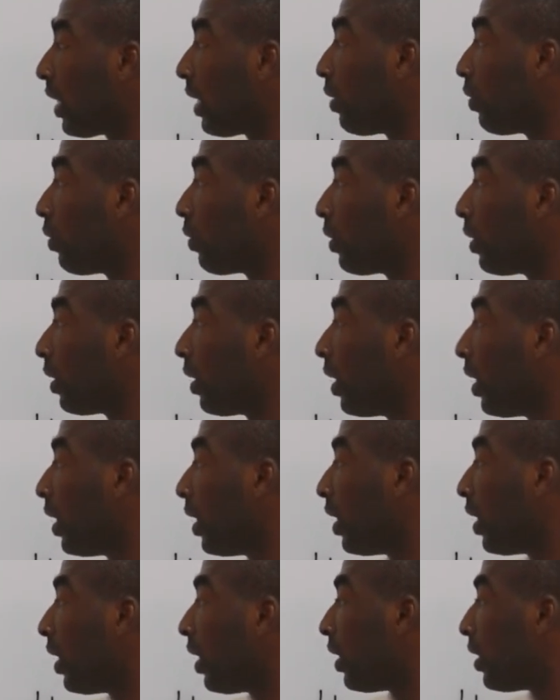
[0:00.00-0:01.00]
I would
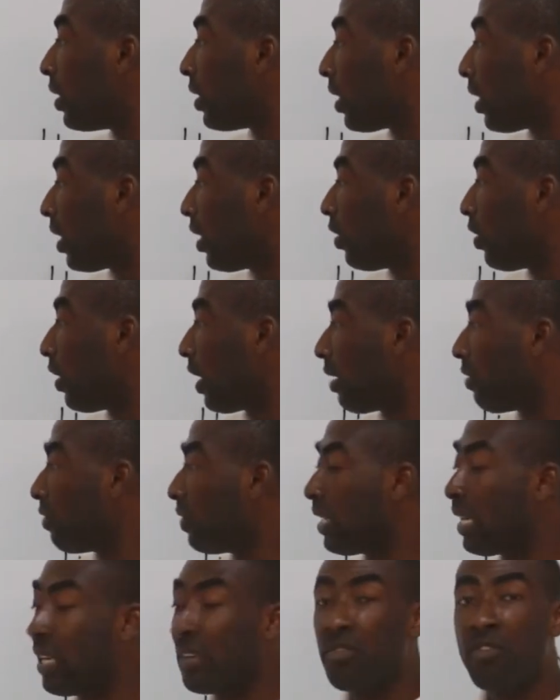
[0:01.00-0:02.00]
say you
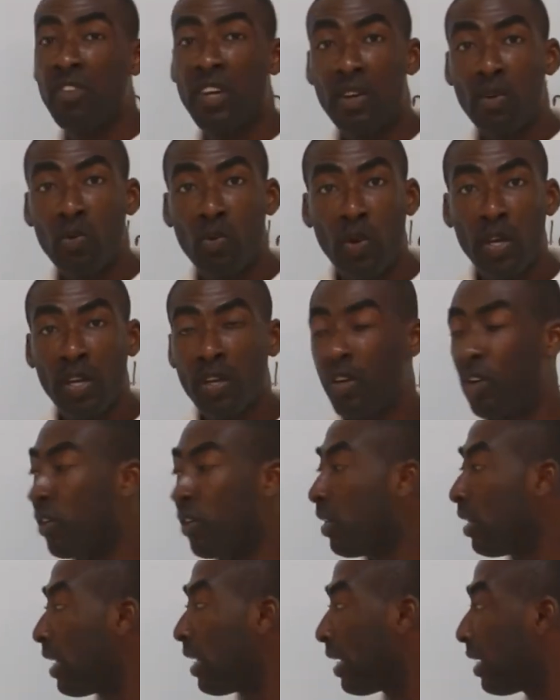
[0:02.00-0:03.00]
have done very well
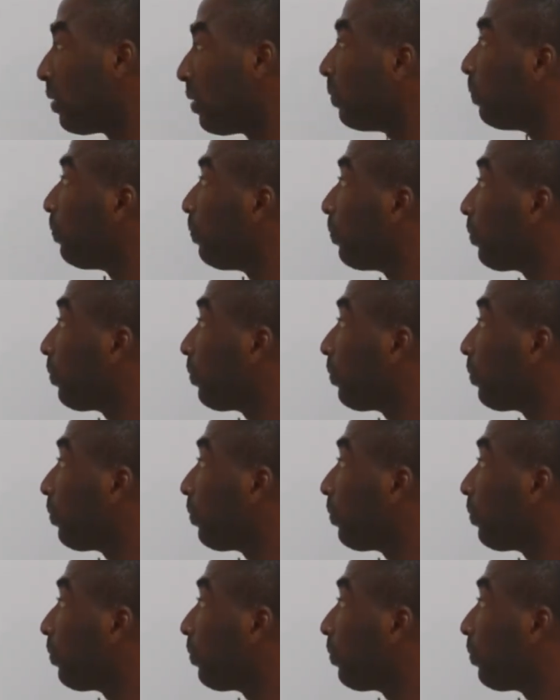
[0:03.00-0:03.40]
on that.